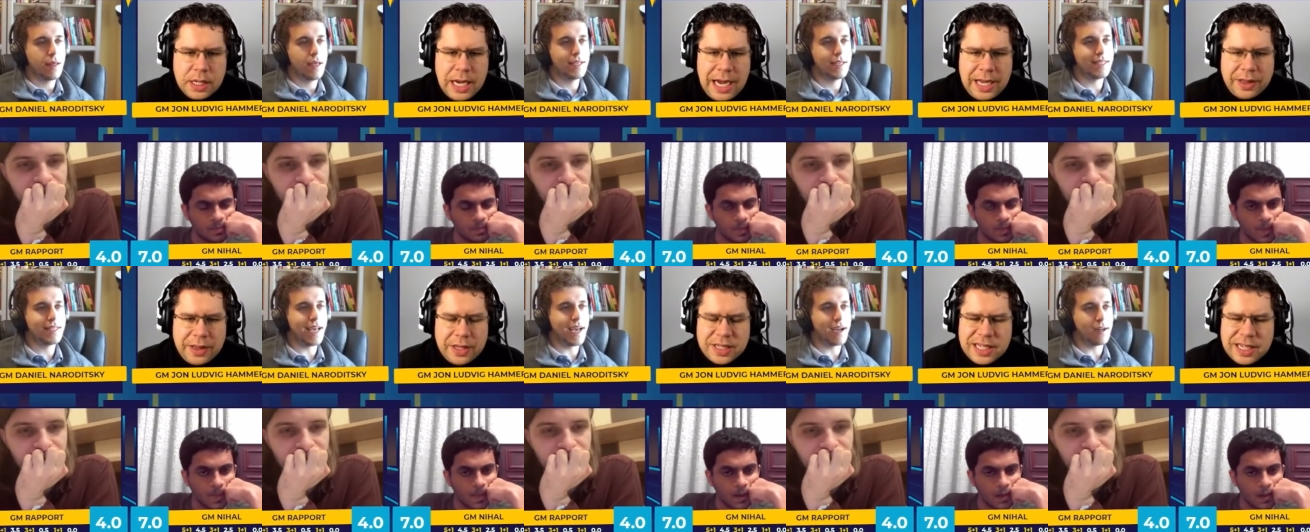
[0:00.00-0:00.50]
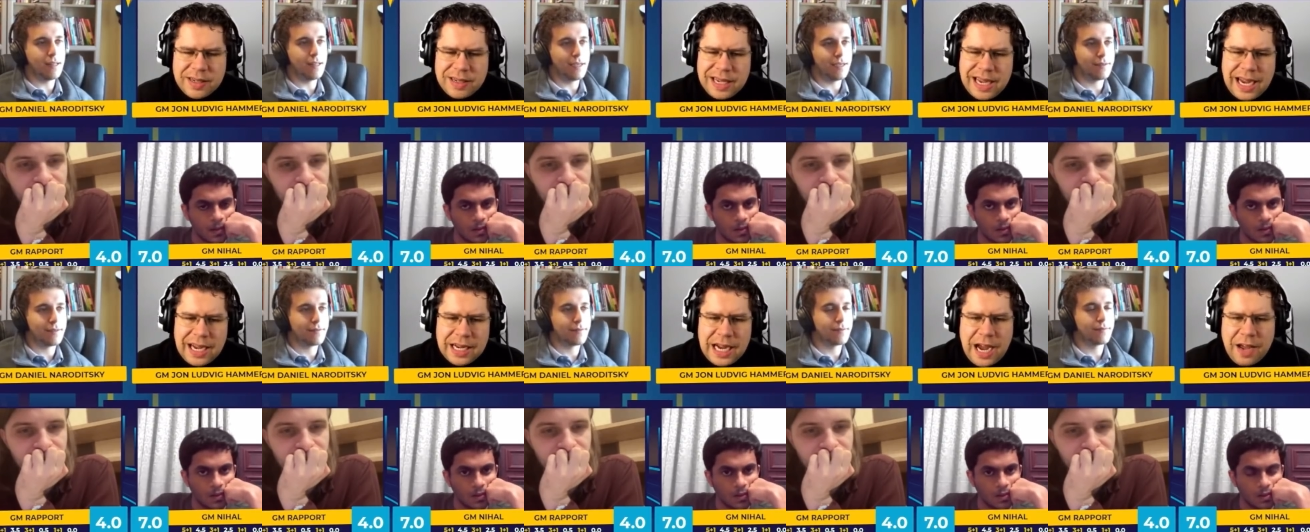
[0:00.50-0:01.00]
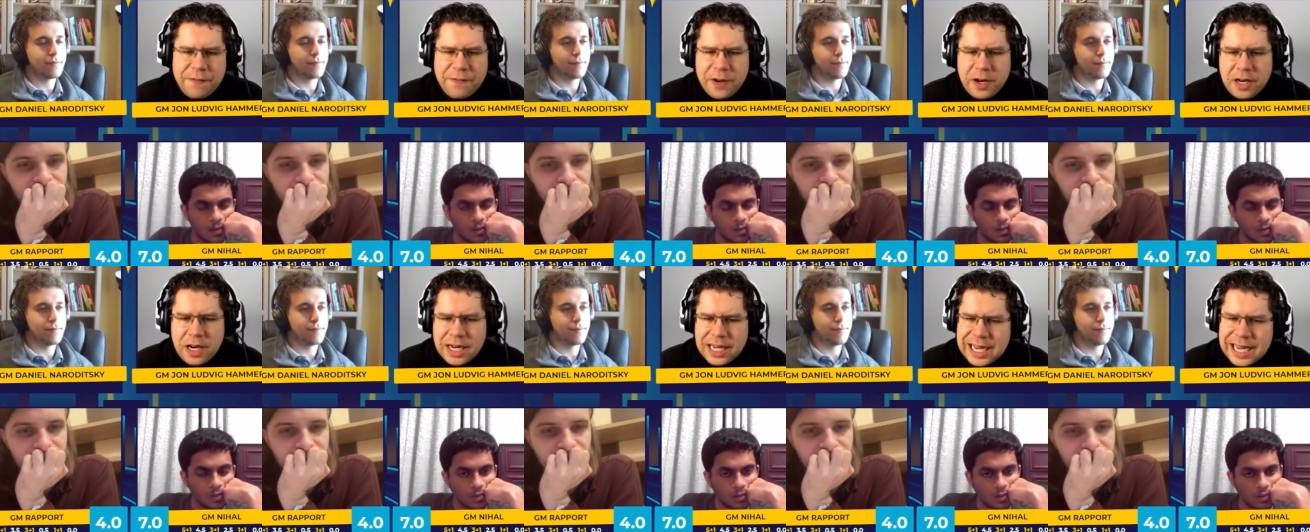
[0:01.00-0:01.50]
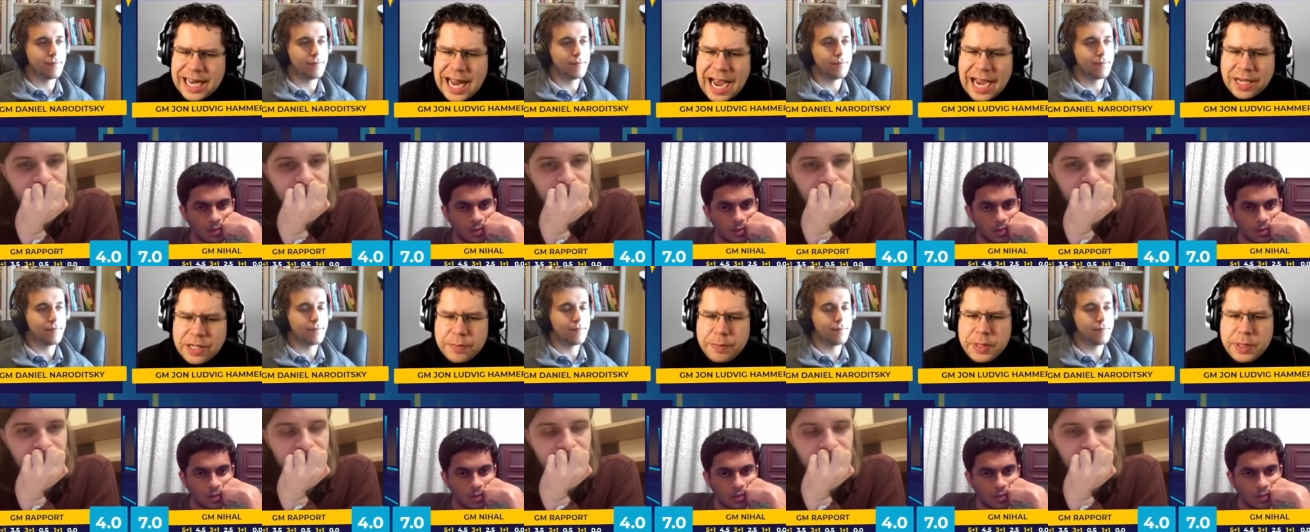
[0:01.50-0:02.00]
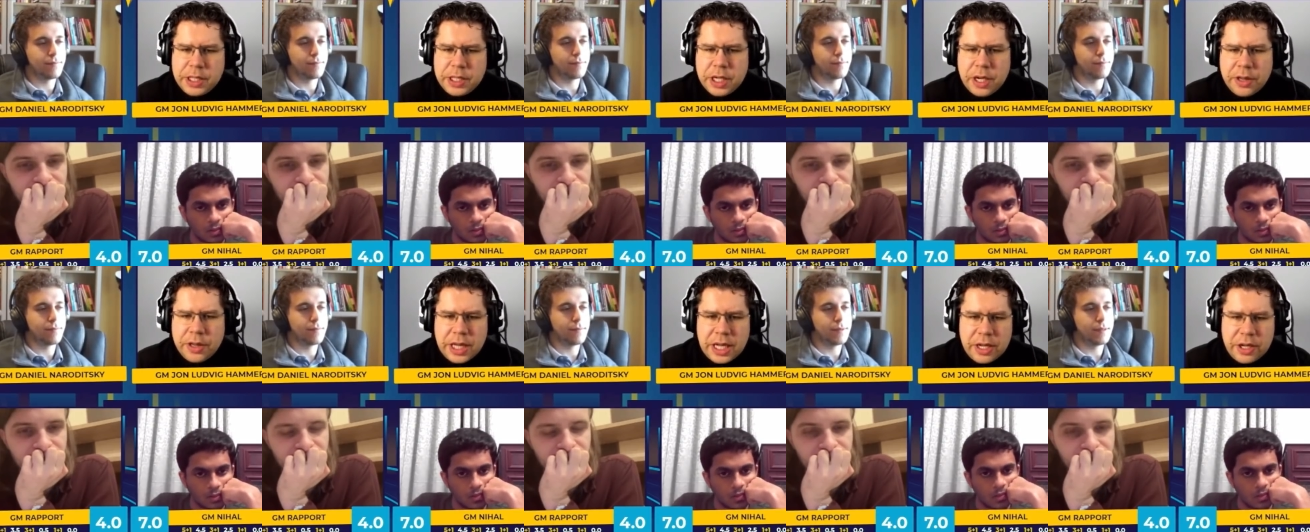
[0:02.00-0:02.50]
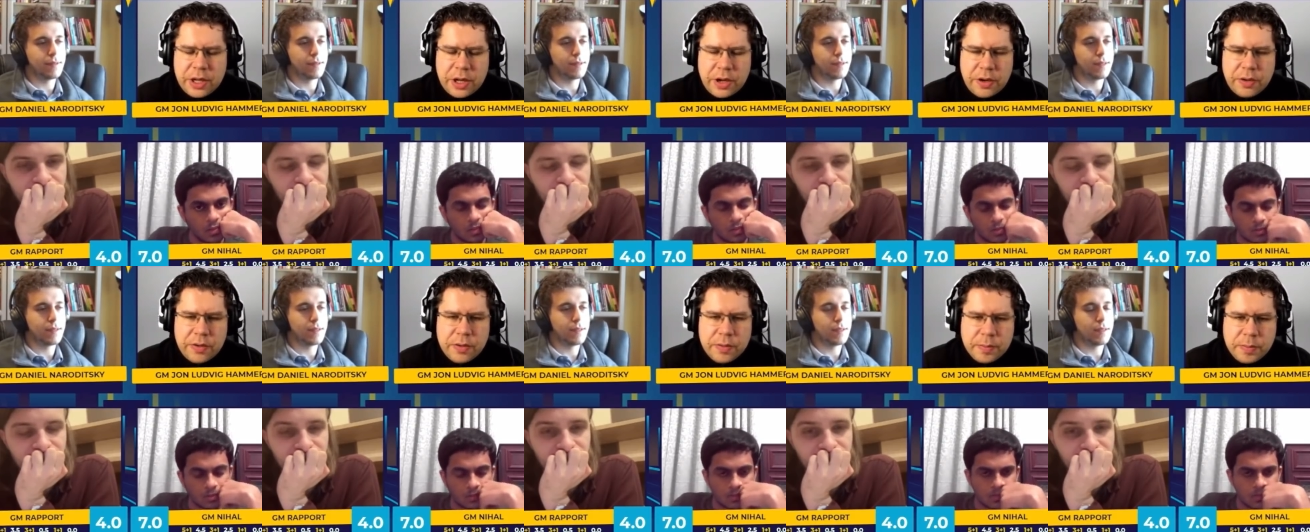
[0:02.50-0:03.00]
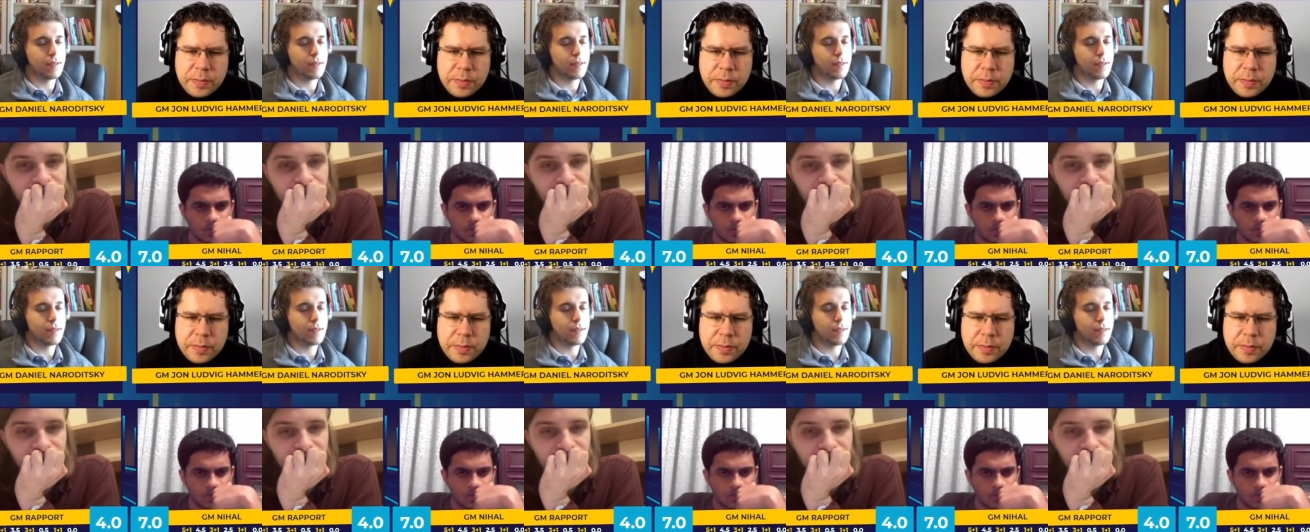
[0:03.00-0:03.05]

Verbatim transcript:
Speaker 1: Exactly. At same, I felt like it had to be done though,